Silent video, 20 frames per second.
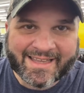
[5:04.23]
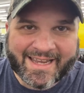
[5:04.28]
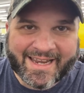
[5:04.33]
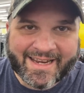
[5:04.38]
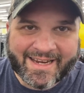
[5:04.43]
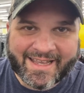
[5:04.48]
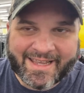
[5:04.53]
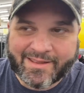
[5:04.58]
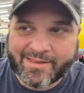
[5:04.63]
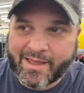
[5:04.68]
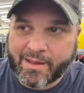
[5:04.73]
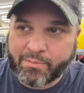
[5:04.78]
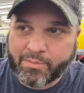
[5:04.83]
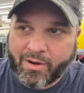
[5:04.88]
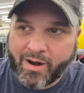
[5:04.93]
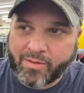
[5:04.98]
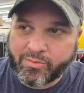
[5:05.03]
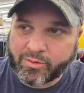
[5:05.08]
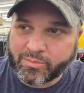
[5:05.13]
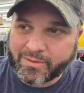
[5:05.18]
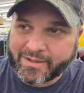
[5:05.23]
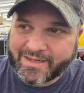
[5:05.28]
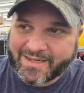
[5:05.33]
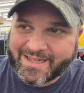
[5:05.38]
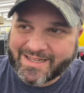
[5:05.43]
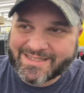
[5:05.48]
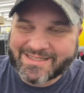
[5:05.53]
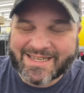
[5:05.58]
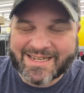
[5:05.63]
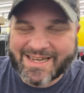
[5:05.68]
lady that probably
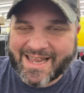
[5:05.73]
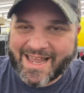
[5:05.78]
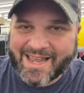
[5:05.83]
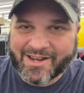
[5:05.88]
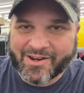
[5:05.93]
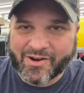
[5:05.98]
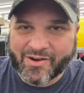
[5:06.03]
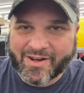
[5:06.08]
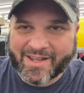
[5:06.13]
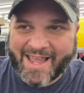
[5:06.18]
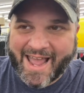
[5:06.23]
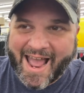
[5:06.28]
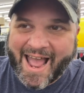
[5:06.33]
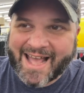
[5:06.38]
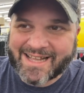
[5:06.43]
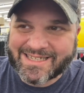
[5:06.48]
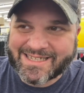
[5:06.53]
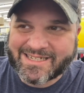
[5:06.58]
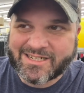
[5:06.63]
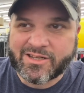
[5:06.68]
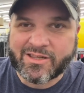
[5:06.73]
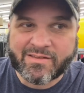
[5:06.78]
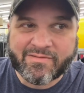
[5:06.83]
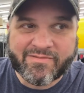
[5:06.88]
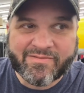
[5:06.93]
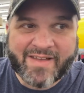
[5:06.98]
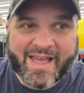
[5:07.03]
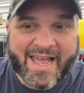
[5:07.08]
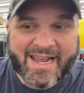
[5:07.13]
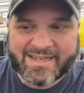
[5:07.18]
needs to take her cats to the
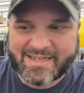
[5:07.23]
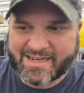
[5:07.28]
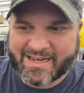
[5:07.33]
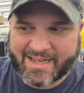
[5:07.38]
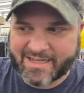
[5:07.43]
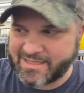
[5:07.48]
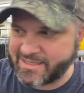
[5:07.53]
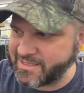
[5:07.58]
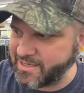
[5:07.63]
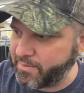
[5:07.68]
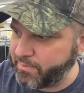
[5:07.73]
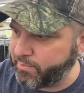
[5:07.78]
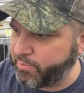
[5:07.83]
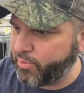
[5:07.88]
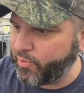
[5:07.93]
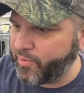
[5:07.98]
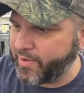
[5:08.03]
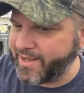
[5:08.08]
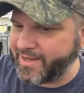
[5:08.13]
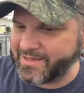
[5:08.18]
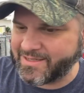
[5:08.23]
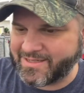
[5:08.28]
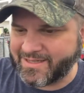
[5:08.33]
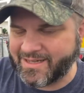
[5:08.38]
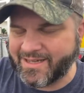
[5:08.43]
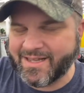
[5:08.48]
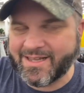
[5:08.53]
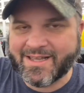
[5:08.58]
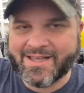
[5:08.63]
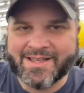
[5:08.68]
vet at some point.
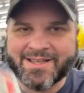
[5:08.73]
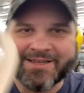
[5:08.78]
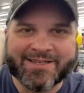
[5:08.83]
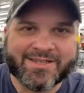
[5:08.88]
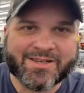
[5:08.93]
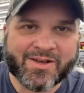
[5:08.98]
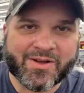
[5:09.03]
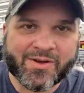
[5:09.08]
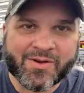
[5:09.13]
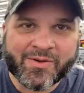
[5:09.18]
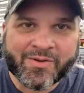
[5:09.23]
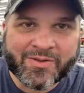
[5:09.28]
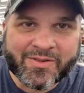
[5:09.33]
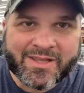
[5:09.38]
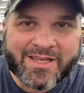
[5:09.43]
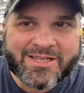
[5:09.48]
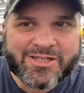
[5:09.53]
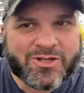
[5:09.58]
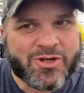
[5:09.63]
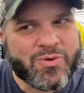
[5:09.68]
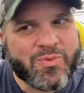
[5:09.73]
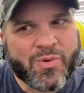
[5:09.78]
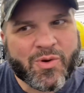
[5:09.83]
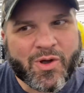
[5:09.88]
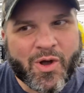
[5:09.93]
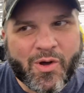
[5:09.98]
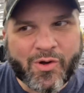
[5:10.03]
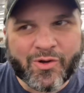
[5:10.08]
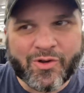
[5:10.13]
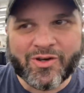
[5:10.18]
So these two will
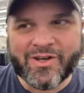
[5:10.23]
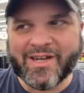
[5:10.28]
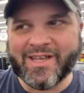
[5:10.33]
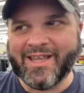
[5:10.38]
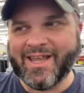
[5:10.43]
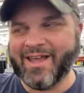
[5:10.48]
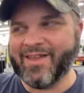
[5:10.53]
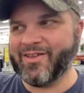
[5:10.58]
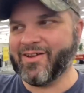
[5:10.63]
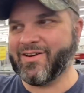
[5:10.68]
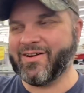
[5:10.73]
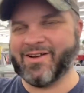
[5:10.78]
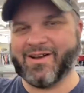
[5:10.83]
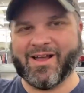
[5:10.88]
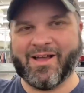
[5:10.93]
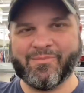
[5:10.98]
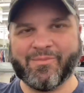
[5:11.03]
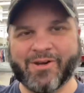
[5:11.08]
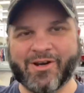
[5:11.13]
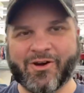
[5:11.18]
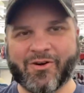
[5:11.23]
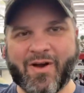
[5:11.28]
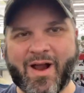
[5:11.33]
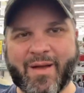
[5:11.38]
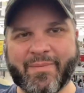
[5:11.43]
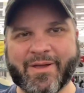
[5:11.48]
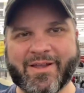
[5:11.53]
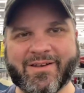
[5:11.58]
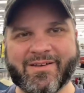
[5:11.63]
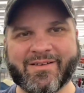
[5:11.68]
go good together. I'm gonna
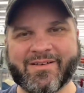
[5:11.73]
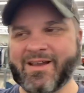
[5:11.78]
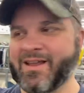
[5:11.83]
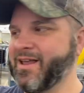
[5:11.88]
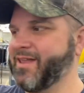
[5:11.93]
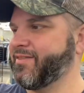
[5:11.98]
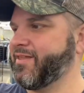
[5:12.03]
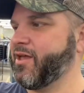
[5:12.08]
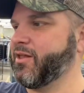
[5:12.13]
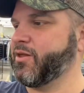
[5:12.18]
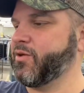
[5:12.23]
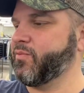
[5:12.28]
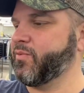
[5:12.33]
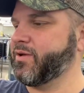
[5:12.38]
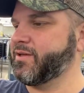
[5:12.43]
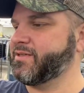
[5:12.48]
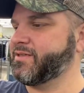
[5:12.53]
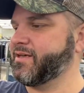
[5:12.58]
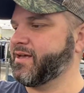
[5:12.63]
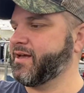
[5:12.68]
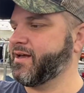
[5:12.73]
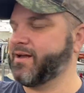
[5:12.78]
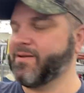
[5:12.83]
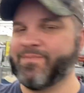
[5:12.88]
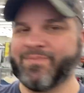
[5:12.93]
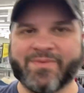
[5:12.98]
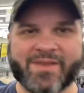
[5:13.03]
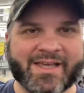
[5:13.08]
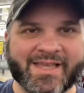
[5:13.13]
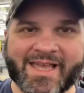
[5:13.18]
grab it. They only want,
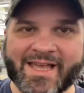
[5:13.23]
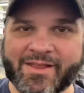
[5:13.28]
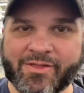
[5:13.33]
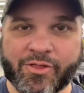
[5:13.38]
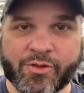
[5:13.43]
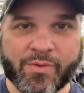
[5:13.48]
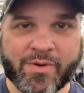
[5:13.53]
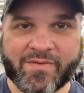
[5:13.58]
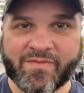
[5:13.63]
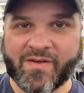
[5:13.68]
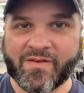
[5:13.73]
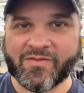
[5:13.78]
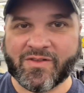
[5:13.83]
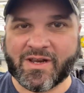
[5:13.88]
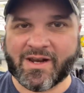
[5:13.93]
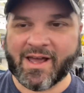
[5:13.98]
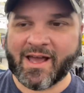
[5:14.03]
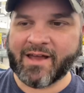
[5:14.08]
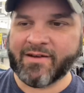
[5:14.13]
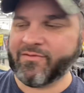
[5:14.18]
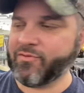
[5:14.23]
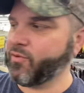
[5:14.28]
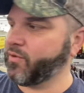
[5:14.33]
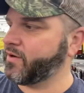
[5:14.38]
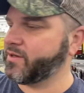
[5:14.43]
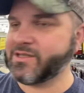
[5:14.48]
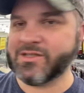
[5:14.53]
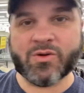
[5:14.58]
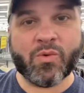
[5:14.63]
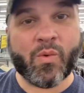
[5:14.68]
again, $3.59 for
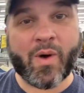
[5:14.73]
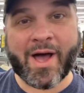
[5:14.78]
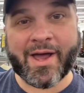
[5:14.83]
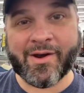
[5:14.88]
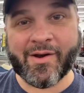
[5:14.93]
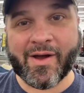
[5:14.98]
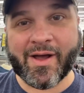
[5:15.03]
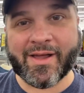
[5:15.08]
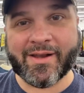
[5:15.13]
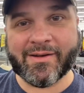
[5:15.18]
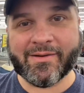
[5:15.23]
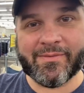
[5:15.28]
it, so why not?